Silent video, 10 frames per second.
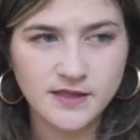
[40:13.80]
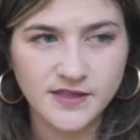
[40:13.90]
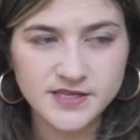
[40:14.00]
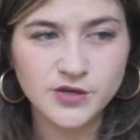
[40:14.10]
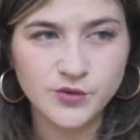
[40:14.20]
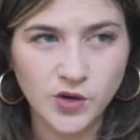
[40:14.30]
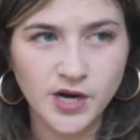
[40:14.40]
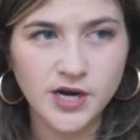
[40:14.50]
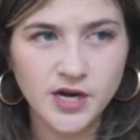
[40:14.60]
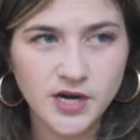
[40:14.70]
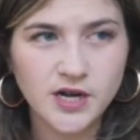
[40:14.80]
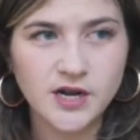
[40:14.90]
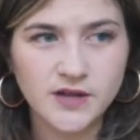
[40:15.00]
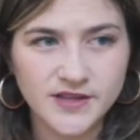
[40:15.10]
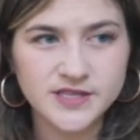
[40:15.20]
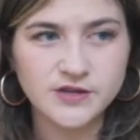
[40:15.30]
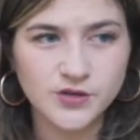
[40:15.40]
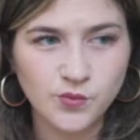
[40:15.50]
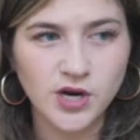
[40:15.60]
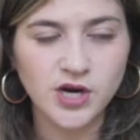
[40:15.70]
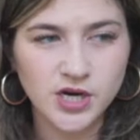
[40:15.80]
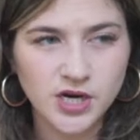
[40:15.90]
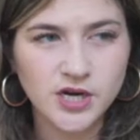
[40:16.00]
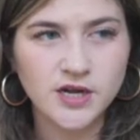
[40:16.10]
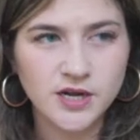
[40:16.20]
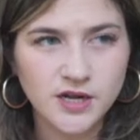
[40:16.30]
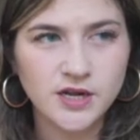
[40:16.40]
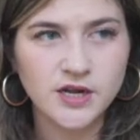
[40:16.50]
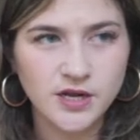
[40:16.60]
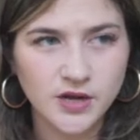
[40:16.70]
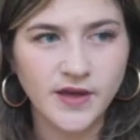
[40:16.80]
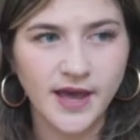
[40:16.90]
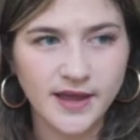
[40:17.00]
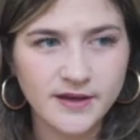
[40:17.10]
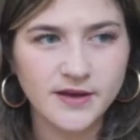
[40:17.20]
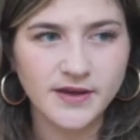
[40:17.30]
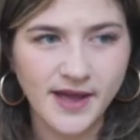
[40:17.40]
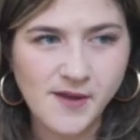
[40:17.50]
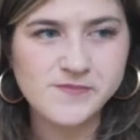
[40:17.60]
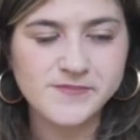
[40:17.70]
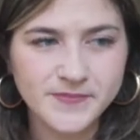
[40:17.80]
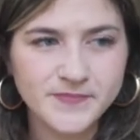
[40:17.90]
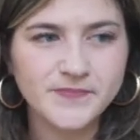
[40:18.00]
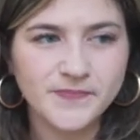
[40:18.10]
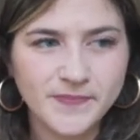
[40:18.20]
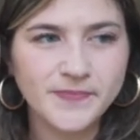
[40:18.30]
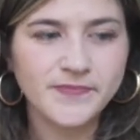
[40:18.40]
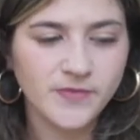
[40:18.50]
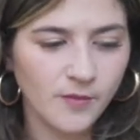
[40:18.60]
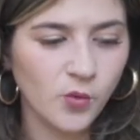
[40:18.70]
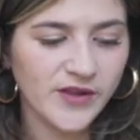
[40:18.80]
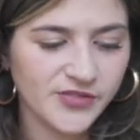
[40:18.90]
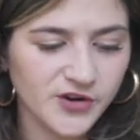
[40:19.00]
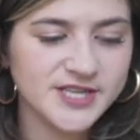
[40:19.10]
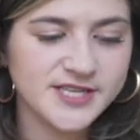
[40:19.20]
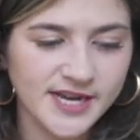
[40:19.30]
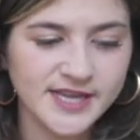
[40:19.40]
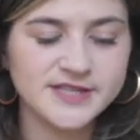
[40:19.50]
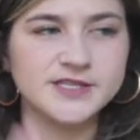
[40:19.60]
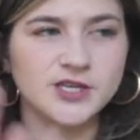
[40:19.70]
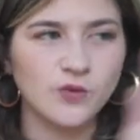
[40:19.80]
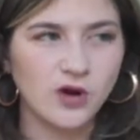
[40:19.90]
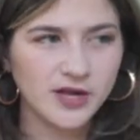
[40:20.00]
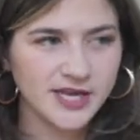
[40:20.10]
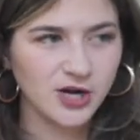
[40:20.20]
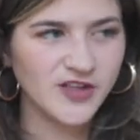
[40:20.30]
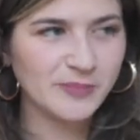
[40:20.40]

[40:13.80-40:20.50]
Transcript: This could work. This could work. Okay, okay. We'll wait 30 seconds so you all hear